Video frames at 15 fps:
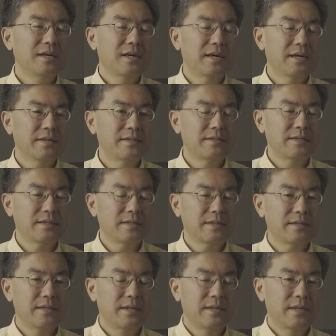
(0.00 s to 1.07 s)
And
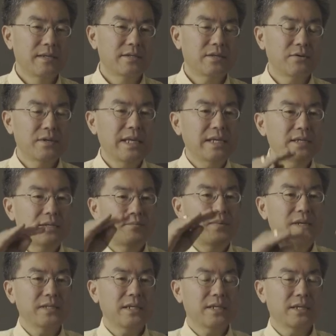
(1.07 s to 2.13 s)
so
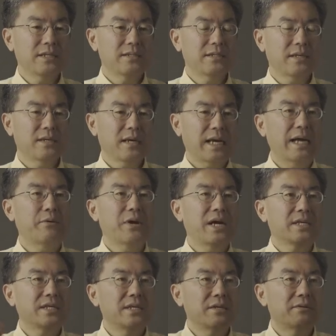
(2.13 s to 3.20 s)
basically it's a
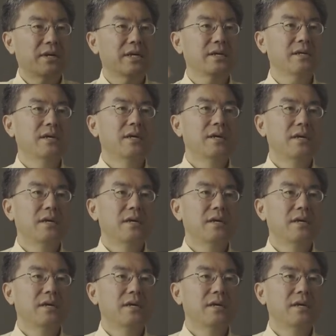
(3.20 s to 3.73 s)
hierarchy, right?